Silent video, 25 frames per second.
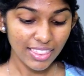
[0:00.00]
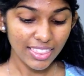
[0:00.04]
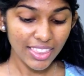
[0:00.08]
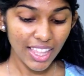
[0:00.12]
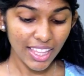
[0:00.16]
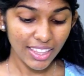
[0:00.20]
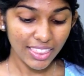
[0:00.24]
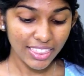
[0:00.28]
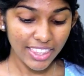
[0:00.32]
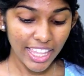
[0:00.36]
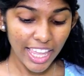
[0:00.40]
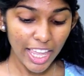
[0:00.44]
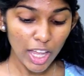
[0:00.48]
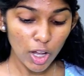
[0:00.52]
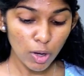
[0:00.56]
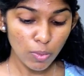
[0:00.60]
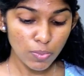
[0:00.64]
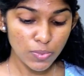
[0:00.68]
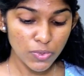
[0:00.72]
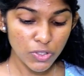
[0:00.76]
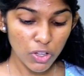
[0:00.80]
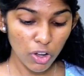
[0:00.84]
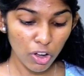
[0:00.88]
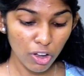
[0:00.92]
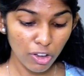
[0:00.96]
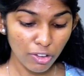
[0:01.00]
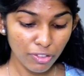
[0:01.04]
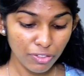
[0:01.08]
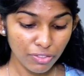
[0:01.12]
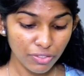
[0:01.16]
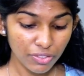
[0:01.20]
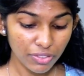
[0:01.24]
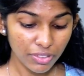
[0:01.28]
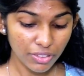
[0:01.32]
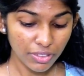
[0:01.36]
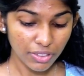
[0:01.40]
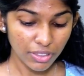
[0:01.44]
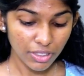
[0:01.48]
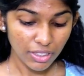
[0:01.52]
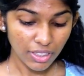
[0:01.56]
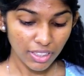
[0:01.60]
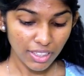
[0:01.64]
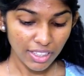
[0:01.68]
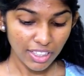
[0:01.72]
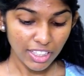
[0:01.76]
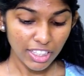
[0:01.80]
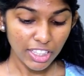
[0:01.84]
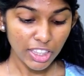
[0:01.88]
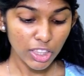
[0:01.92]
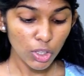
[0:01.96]
that they observe
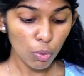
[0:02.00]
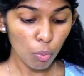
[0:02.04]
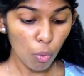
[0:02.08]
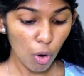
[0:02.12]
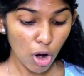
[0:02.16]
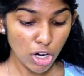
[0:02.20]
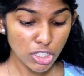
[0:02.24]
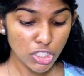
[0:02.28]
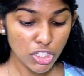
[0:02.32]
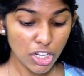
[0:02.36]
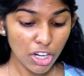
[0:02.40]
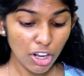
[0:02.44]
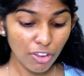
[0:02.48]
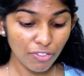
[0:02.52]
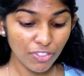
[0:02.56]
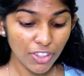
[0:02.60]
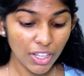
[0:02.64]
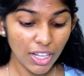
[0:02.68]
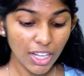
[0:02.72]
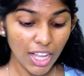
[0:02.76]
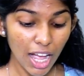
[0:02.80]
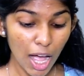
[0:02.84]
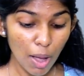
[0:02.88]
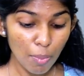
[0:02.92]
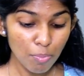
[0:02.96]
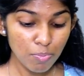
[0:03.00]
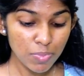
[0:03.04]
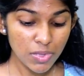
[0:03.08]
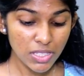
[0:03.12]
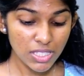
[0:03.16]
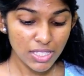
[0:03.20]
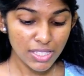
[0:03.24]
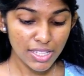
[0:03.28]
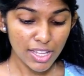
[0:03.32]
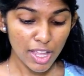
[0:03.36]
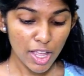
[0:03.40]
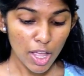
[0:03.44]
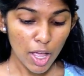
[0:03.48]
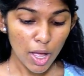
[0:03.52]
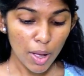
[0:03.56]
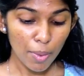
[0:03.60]
the washing of the cups,